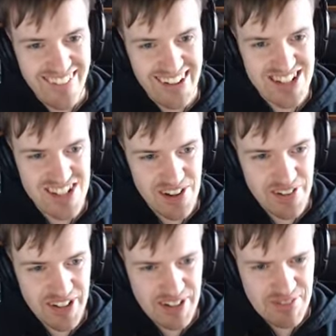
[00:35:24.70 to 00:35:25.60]
right,
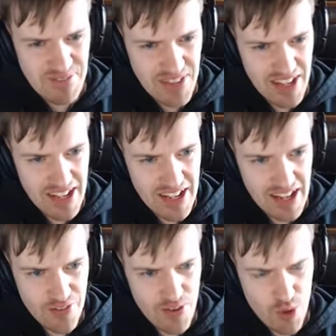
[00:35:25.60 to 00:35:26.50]
so um,
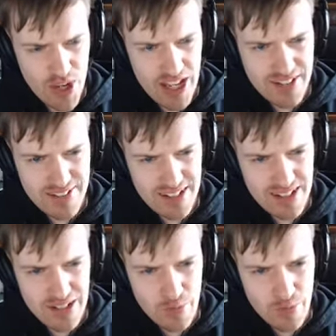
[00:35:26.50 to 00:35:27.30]
I think we'll get